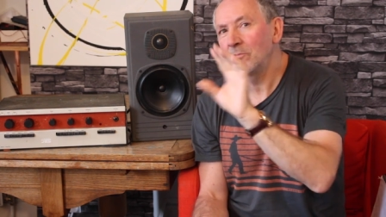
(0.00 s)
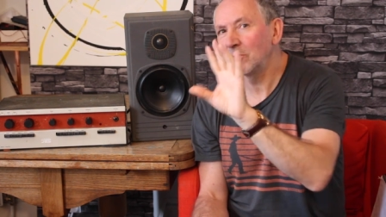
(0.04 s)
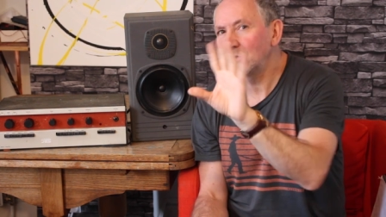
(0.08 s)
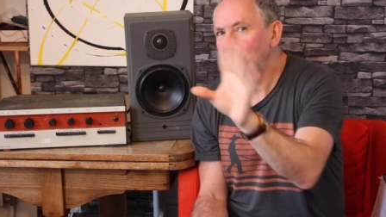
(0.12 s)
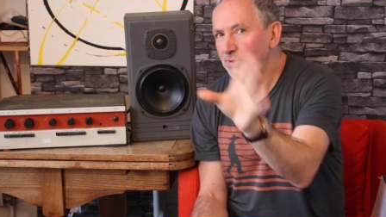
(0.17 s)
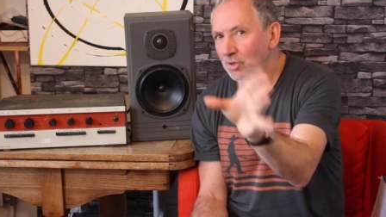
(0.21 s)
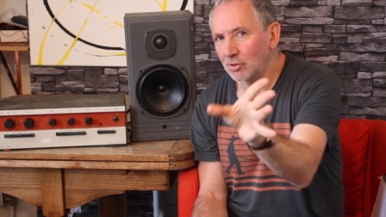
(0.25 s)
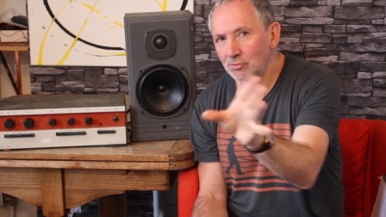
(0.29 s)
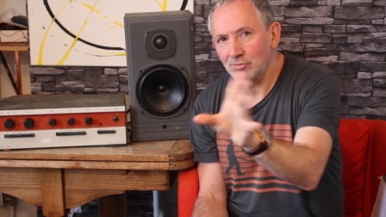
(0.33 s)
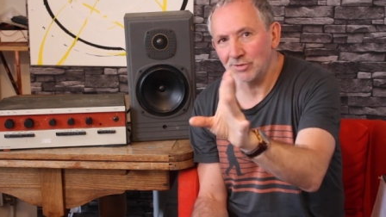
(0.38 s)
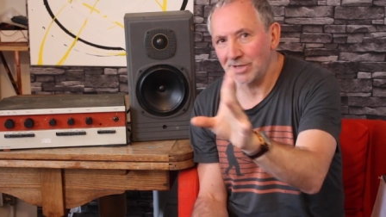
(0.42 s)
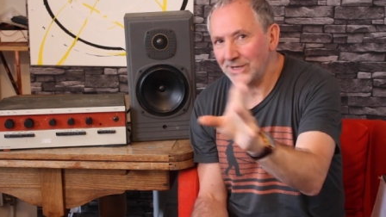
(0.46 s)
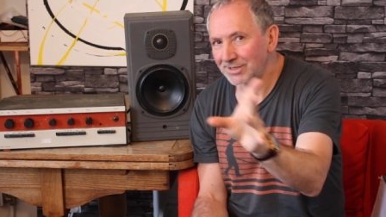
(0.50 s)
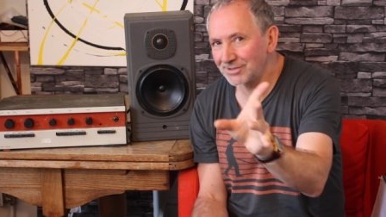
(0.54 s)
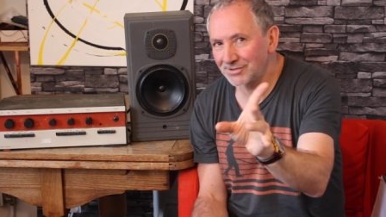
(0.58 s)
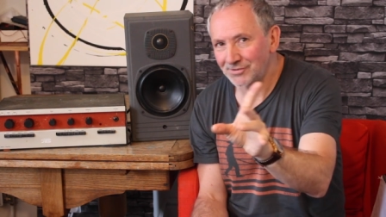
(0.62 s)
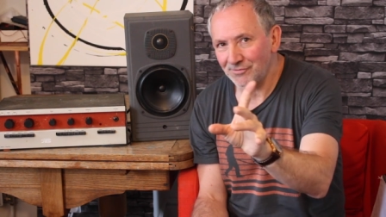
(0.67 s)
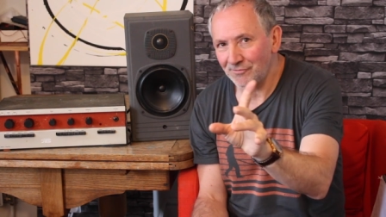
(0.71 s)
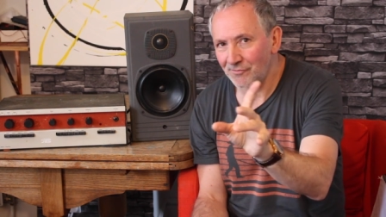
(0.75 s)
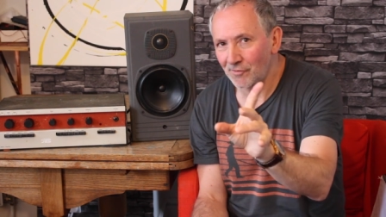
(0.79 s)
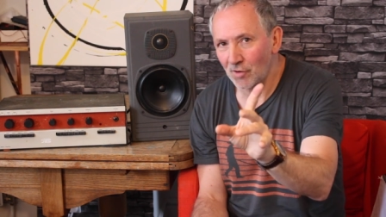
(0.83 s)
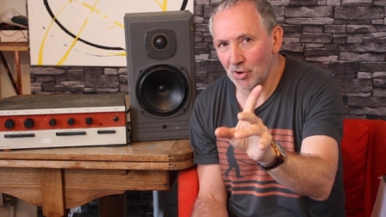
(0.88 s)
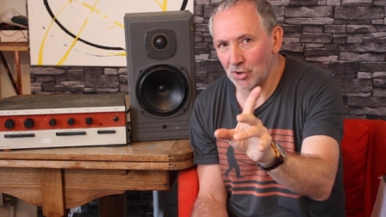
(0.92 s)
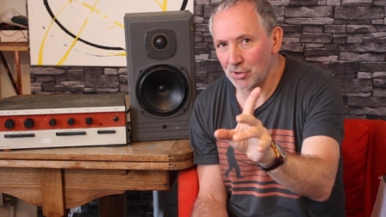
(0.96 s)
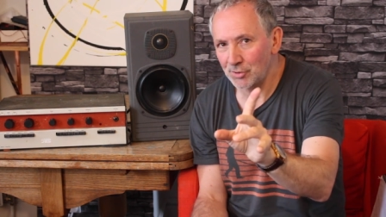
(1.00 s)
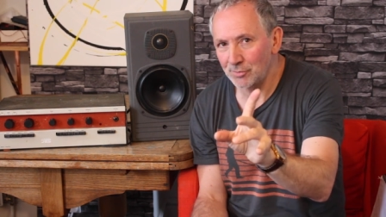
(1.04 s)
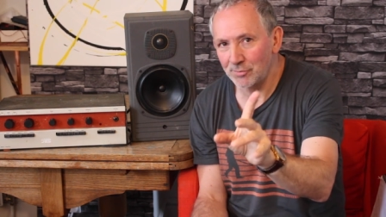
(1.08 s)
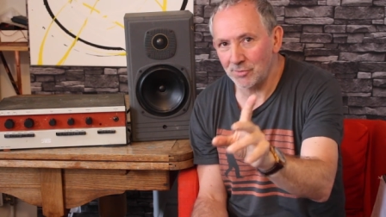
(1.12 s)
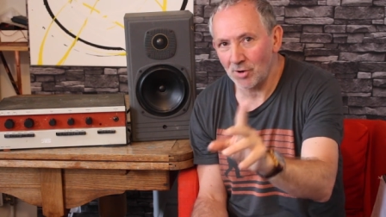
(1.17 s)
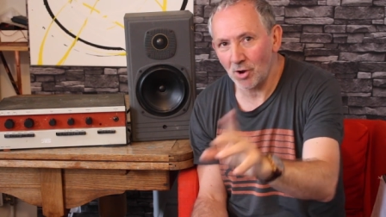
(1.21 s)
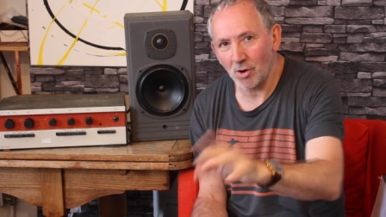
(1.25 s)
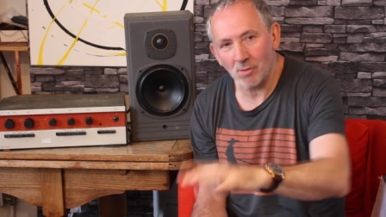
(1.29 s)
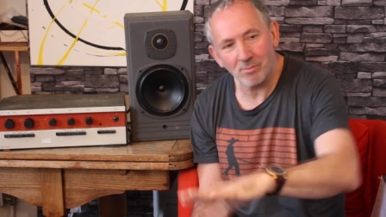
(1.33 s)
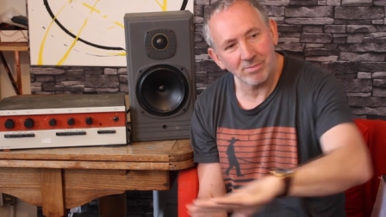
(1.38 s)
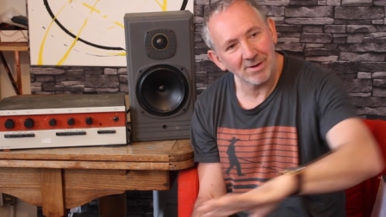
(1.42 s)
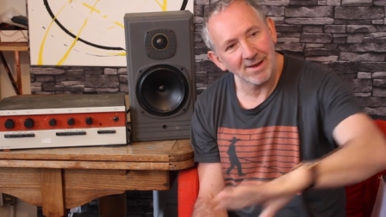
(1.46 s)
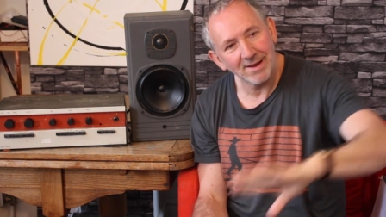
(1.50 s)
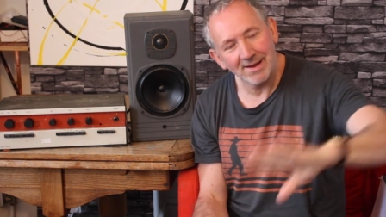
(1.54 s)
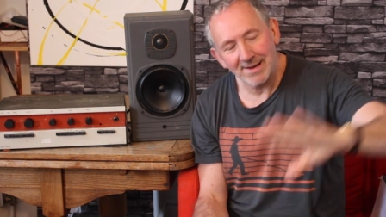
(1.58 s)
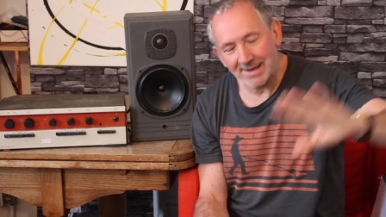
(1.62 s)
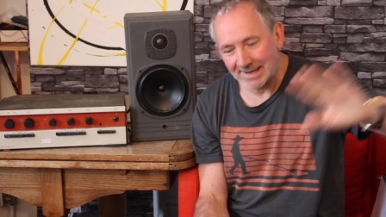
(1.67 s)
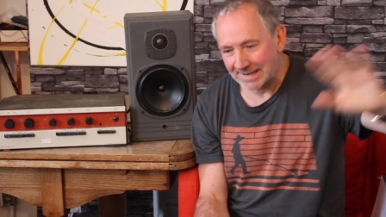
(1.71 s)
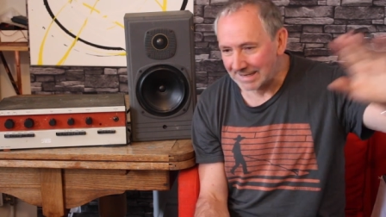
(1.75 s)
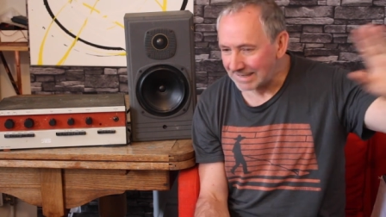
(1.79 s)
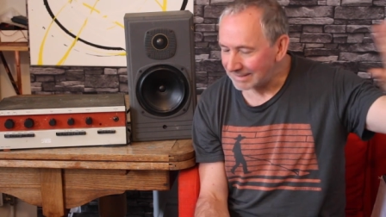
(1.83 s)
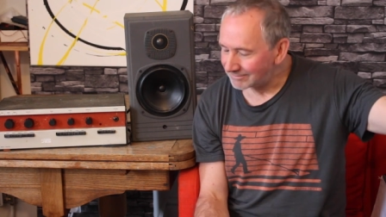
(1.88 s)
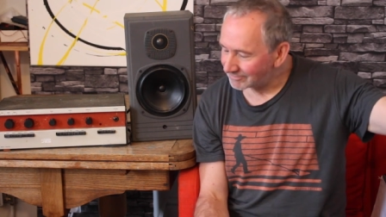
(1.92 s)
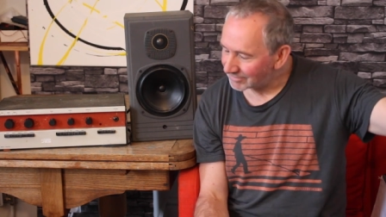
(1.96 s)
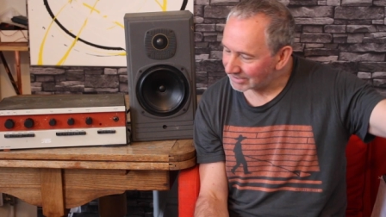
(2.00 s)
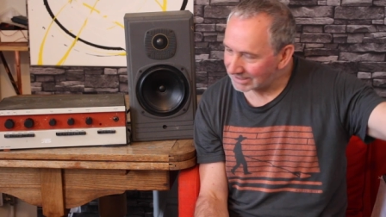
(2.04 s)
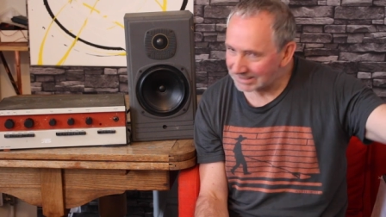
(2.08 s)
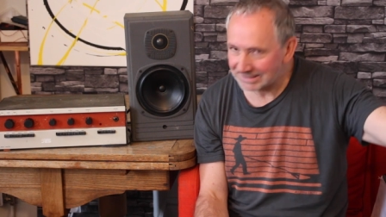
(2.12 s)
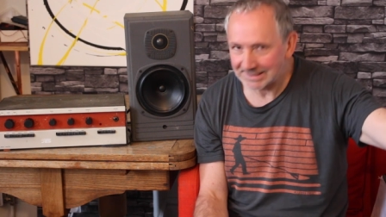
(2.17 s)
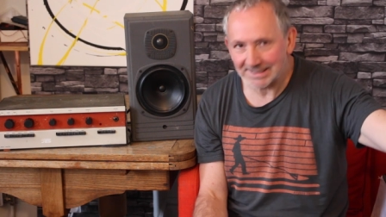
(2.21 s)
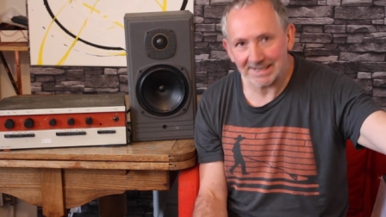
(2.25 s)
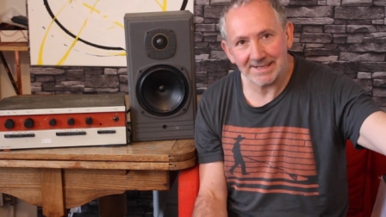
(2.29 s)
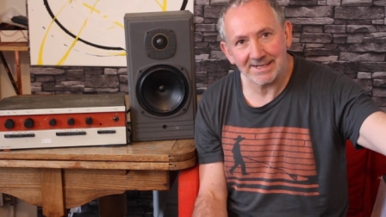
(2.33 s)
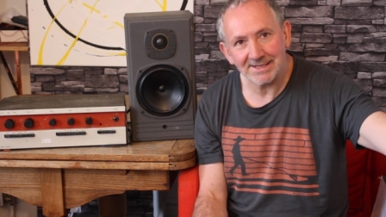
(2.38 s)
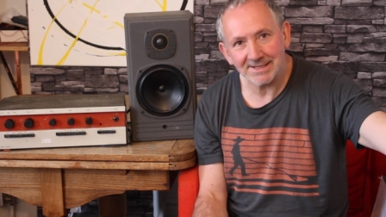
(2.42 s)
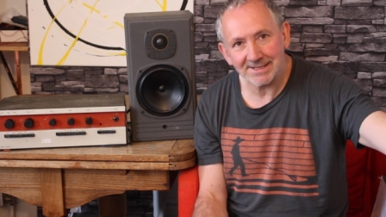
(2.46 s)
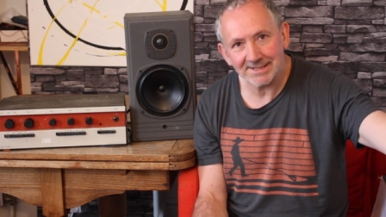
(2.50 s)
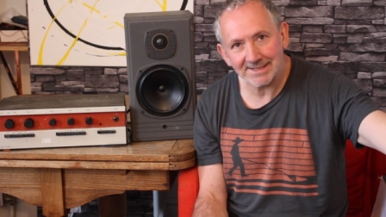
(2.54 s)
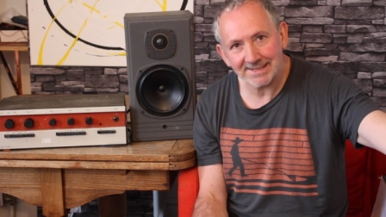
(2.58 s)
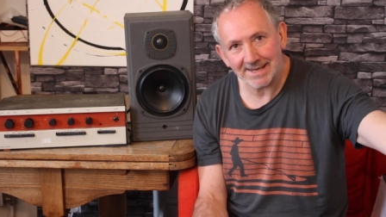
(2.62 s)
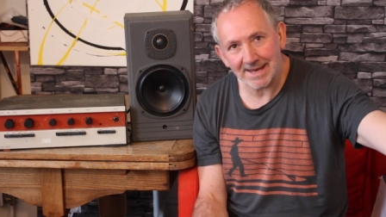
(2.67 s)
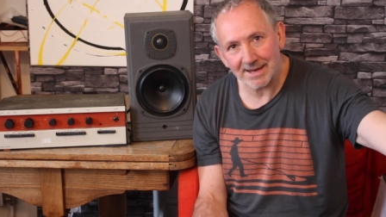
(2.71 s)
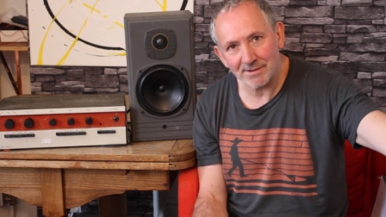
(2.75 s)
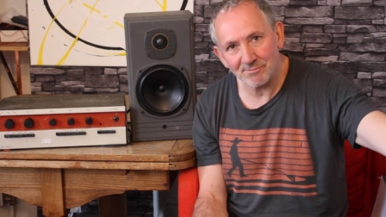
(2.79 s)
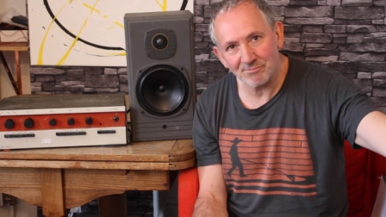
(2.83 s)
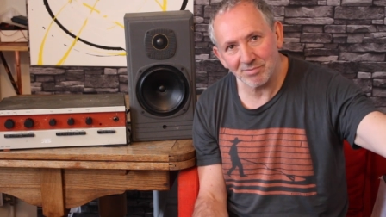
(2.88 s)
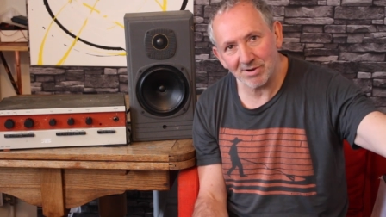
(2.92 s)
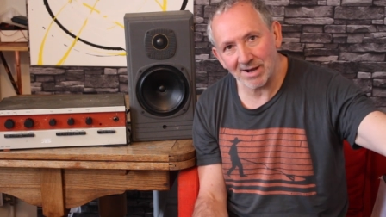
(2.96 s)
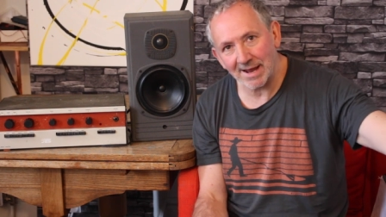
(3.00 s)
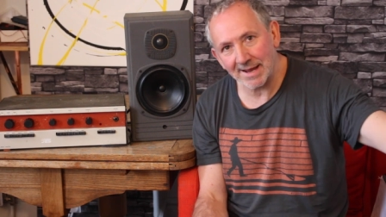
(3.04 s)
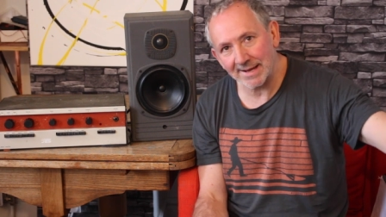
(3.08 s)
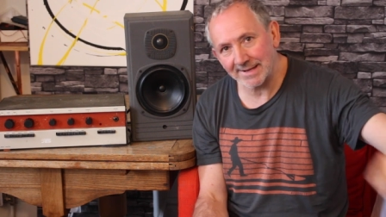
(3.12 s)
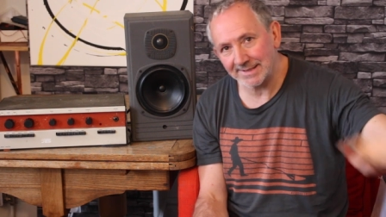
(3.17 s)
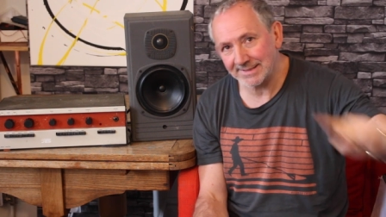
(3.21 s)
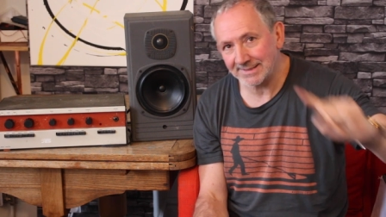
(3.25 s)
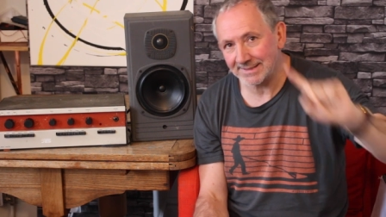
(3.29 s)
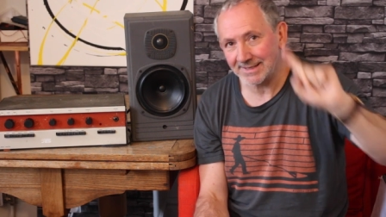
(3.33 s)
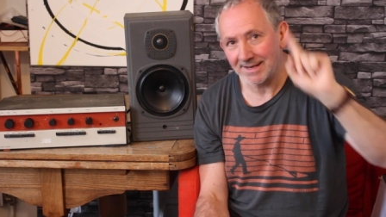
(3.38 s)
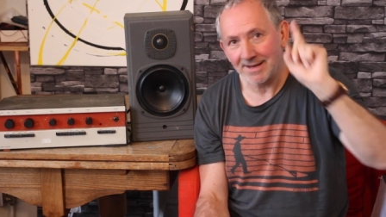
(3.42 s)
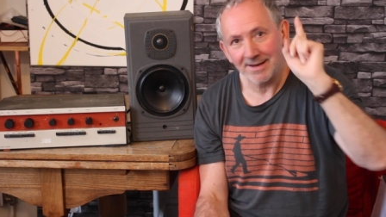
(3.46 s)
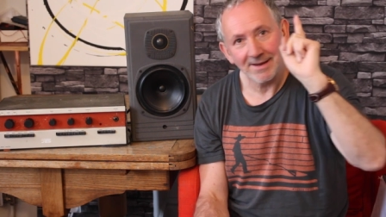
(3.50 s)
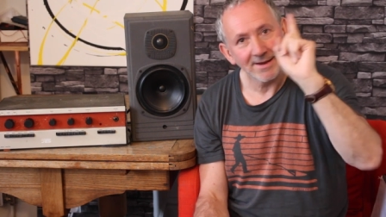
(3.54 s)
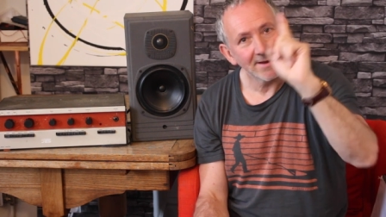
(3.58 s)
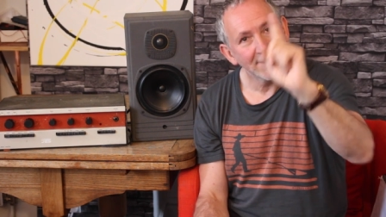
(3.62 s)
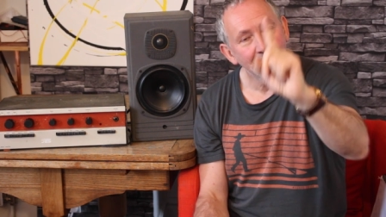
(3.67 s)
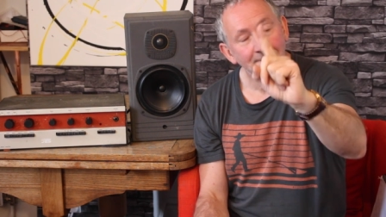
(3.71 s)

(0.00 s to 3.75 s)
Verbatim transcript: But don't touch the volume knob. Sit in the same place.